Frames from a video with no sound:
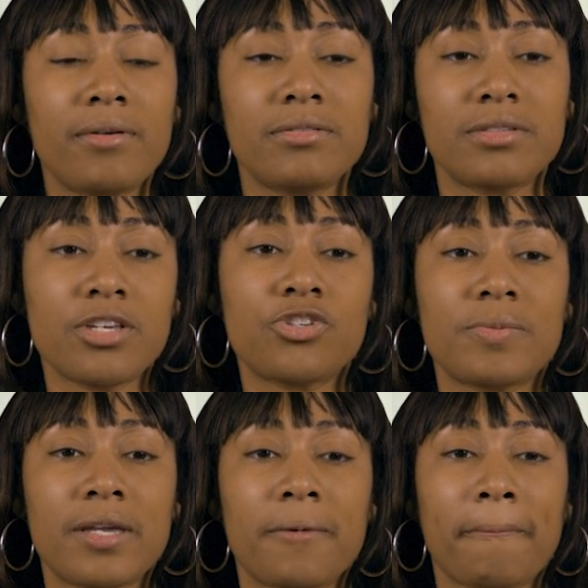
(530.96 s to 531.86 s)
excuse
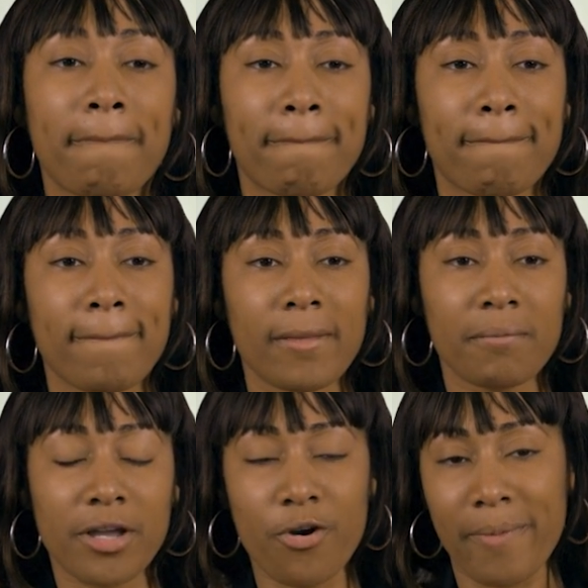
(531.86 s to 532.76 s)
me, let
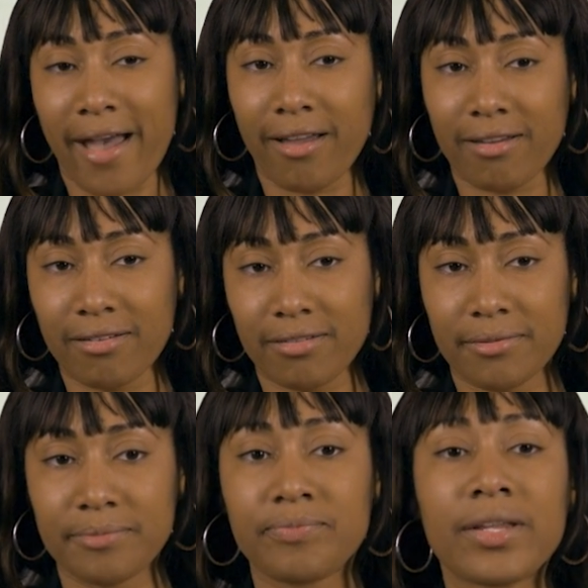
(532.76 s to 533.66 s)
me go back.
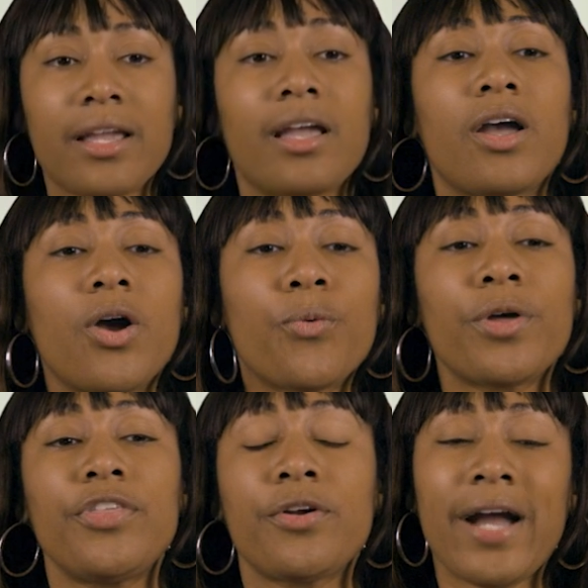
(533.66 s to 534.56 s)

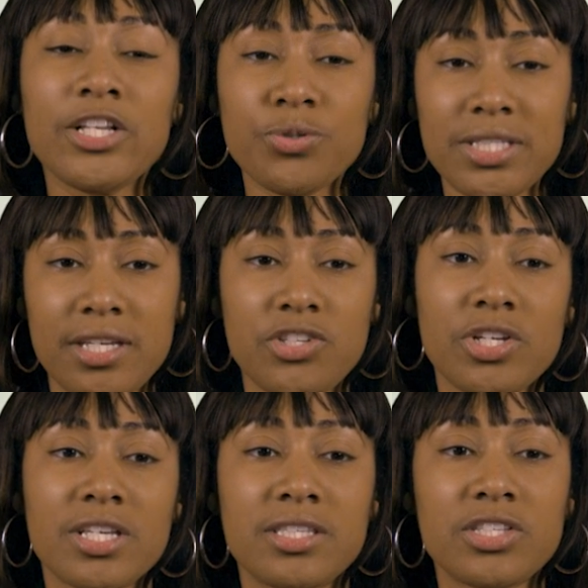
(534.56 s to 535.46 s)
With the graduate
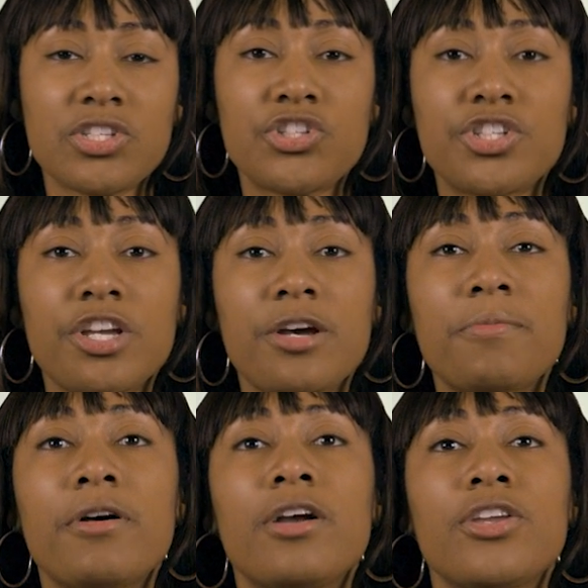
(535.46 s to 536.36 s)
teaching assistantship,
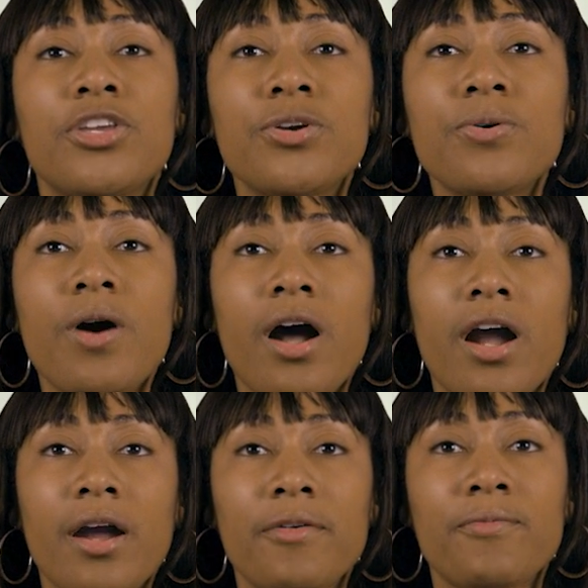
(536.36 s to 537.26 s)
you
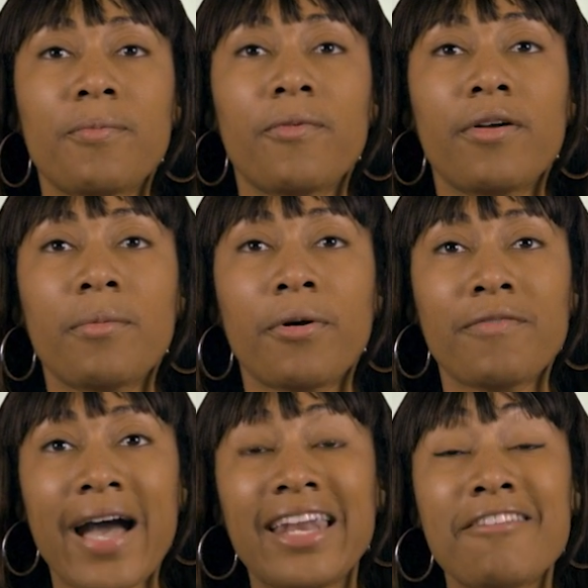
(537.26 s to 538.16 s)
are
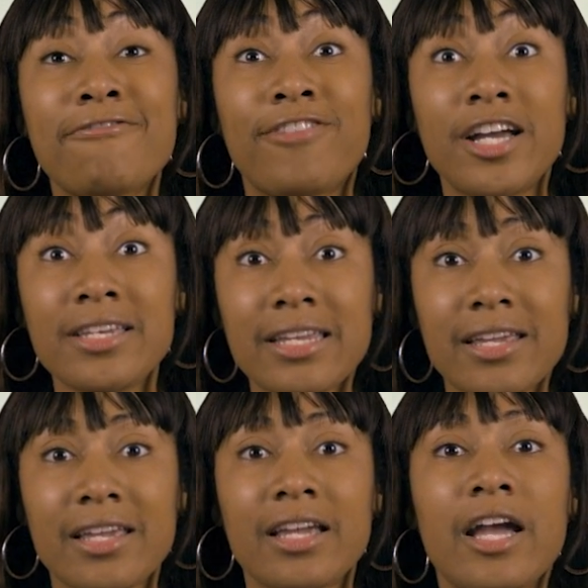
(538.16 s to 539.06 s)
provided
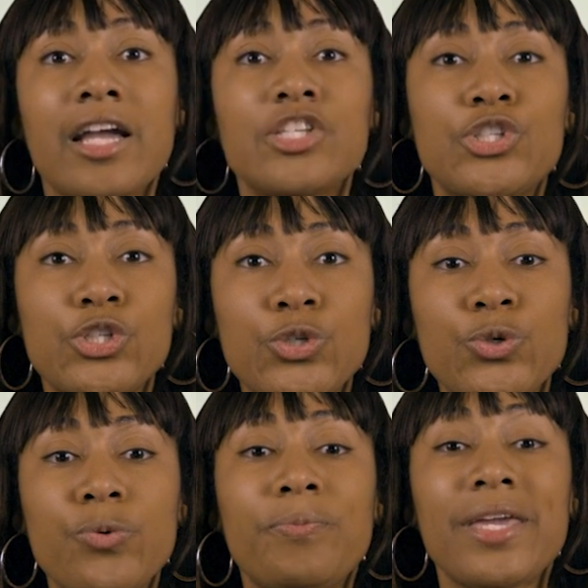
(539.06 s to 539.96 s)
funding
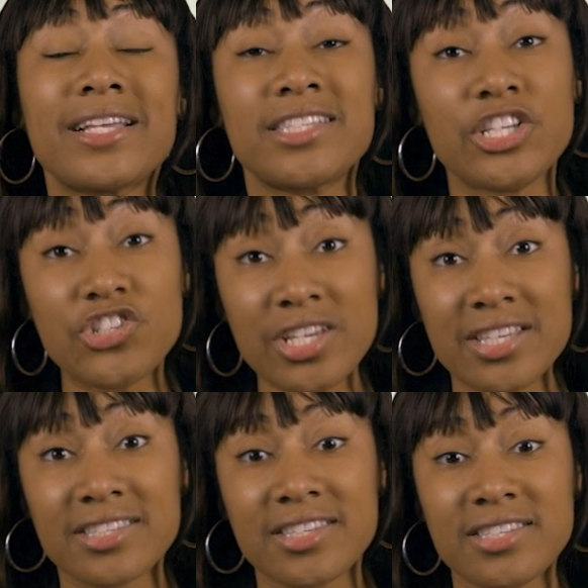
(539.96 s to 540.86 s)
to be a teaching
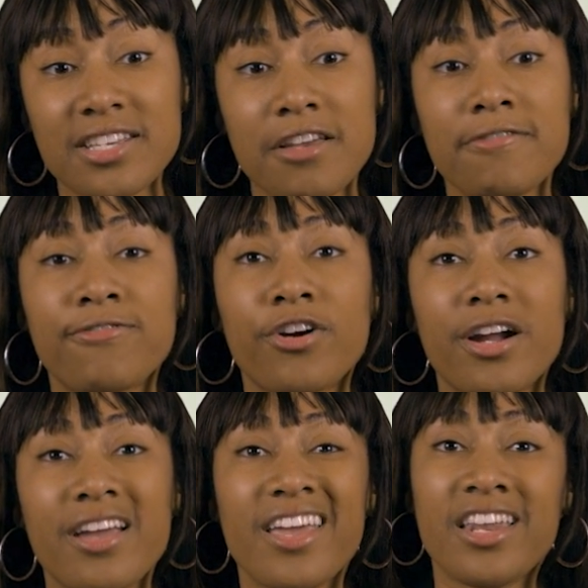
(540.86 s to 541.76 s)
assistant
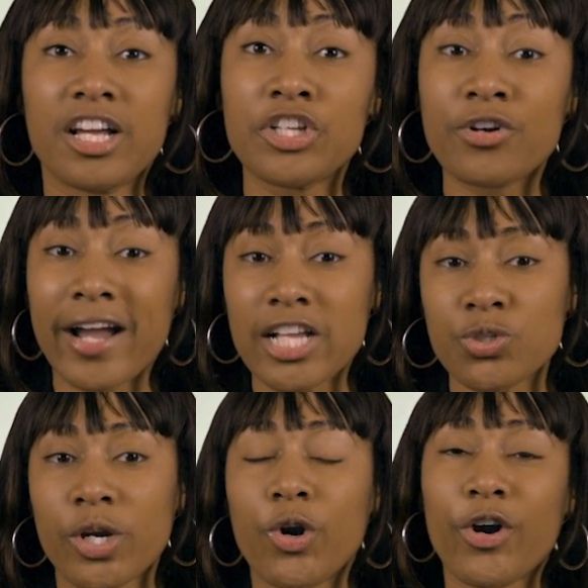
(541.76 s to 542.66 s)
for an
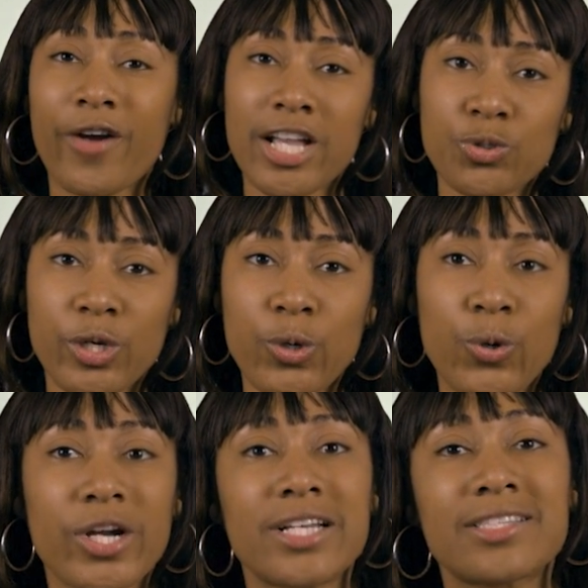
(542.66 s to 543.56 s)
undergraduate or graduate
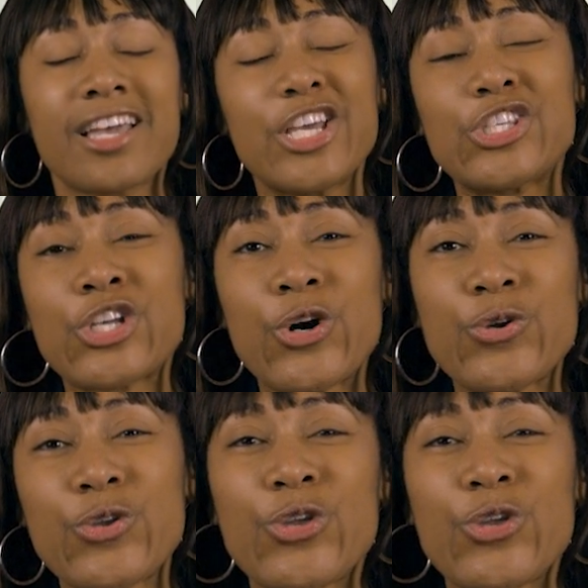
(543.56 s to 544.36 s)
course. So